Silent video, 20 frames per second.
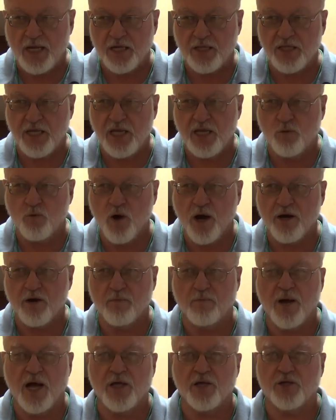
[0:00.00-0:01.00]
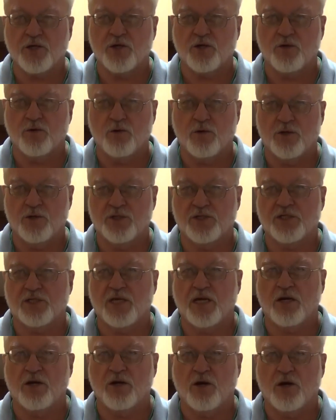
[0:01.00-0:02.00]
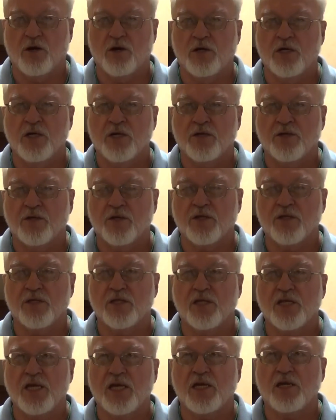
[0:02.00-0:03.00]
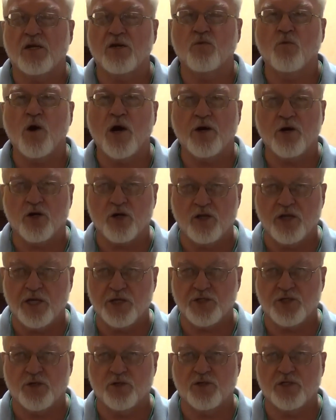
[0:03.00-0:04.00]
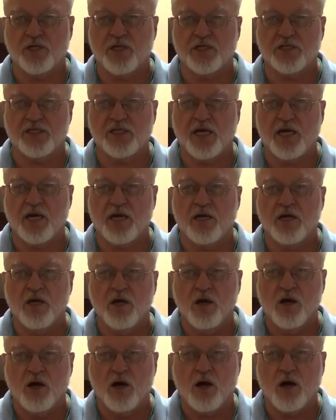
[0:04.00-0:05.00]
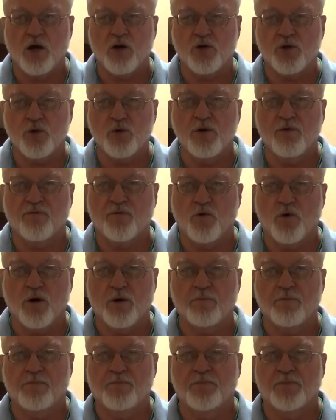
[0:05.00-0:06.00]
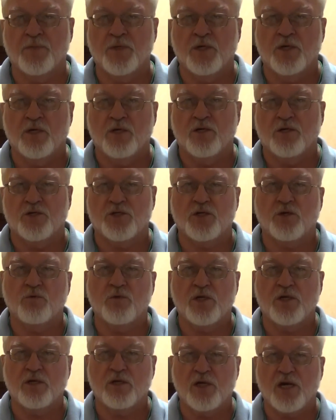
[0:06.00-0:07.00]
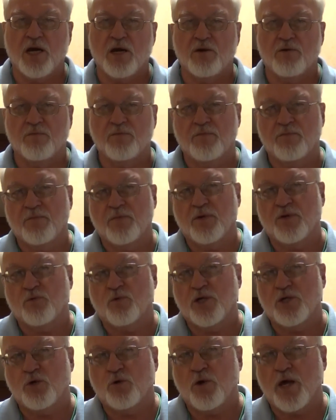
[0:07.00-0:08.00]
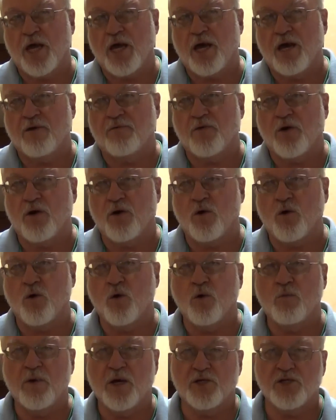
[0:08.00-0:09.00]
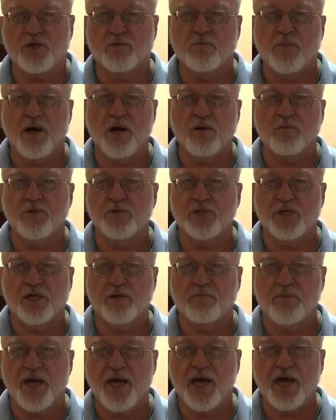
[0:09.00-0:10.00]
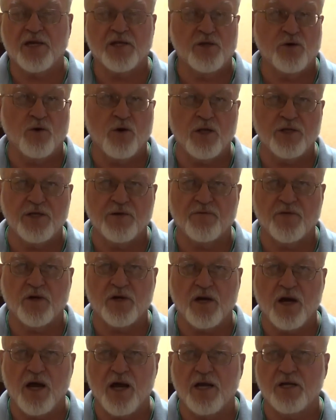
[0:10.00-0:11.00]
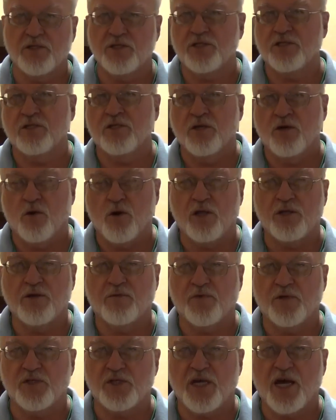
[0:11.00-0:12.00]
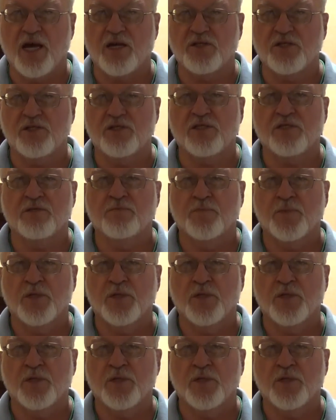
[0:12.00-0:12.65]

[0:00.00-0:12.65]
the water molecules that are the water clusters, let's say, are uniform. So when you got when you have a whole bunch of marbles in a bag and they're all different kinds, all different sizes,